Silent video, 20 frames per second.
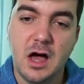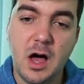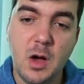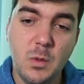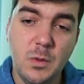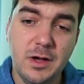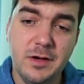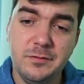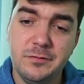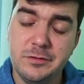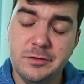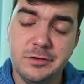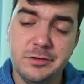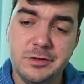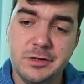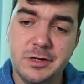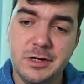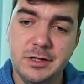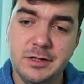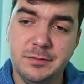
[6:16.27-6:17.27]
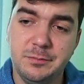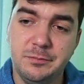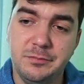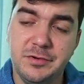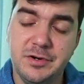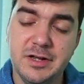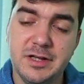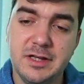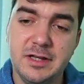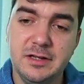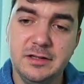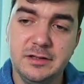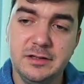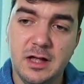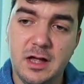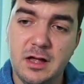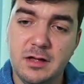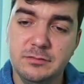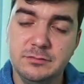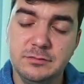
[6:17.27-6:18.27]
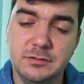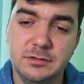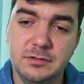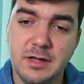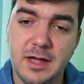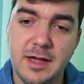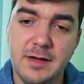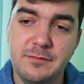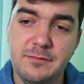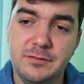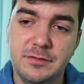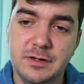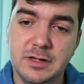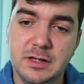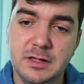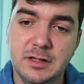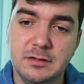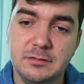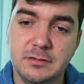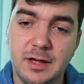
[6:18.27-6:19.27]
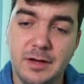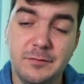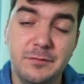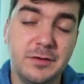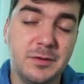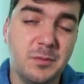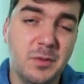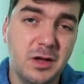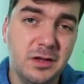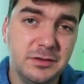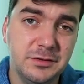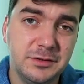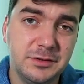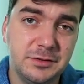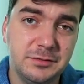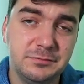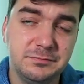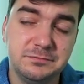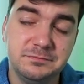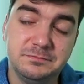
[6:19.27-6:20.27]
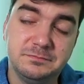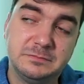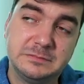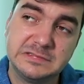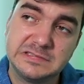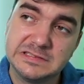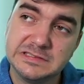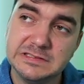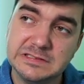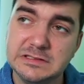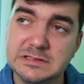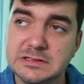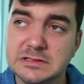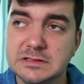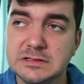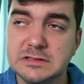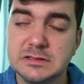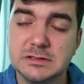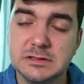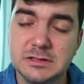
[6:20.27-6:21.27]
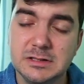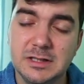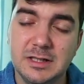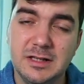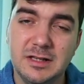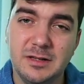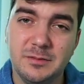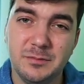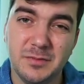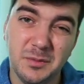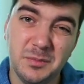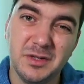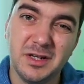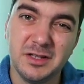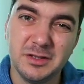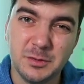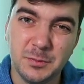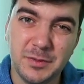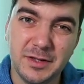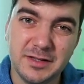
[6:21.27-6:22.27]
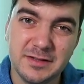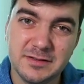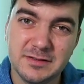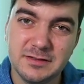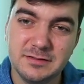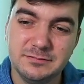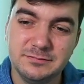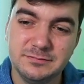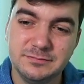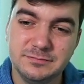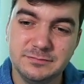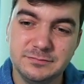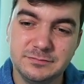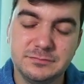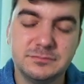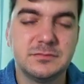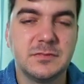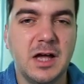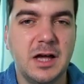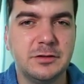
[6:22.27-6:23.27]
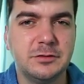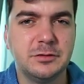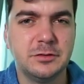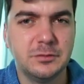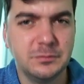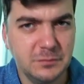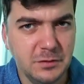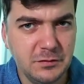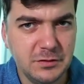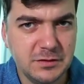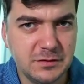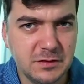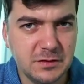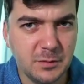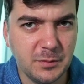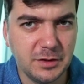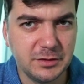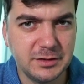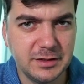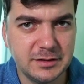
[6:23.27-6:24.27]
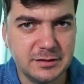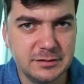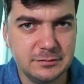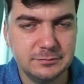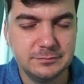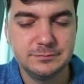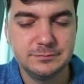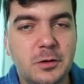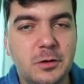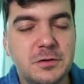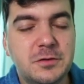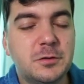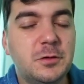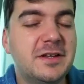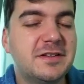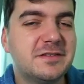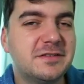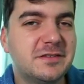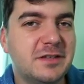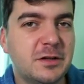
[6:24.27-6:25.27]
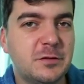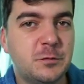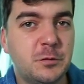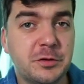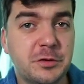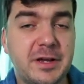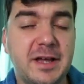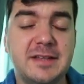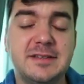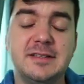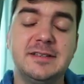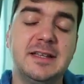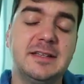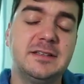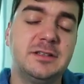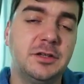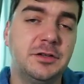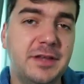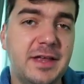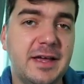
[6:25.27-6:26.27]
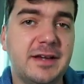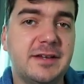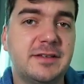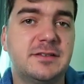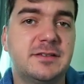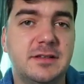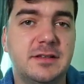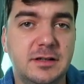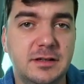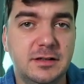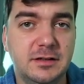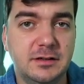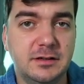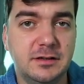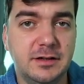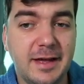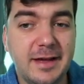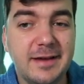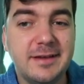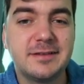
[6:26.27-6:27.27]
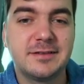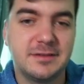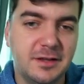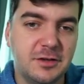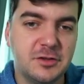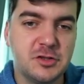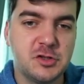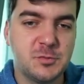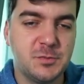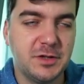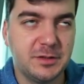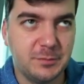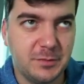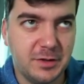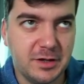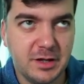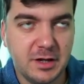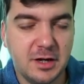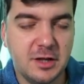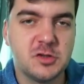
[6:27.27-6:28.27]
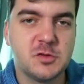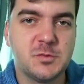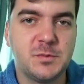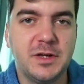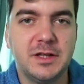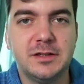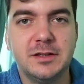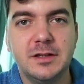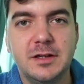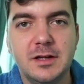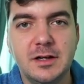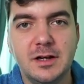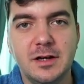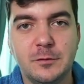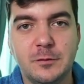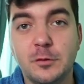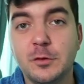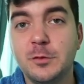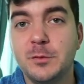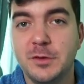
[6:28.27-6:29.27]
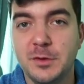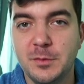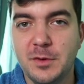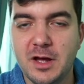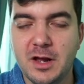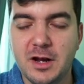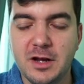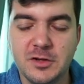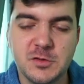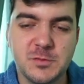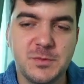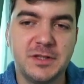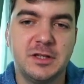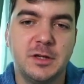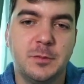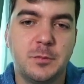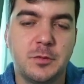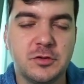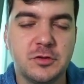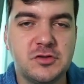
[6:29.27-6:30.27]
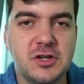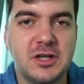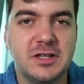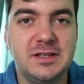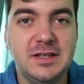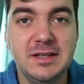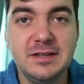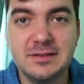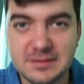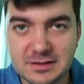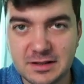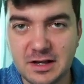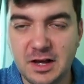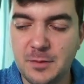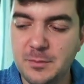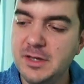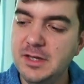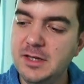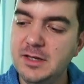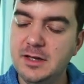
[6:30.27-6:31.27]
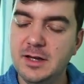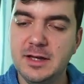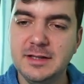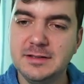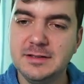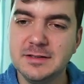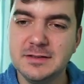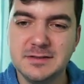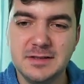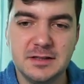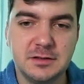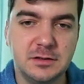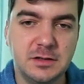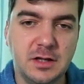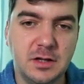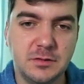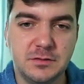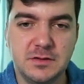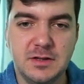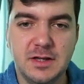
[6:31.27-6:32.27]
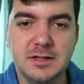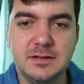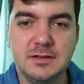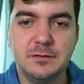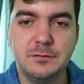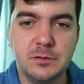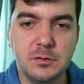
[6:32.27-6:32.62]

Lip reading: However, breaking down every month, maybe not the best. I don't know. We will see about that. Also, let's not forget that the next xLaunchpad, Maiar Launchpad, former Maiar Launchpad project is coming. It is not announced yet.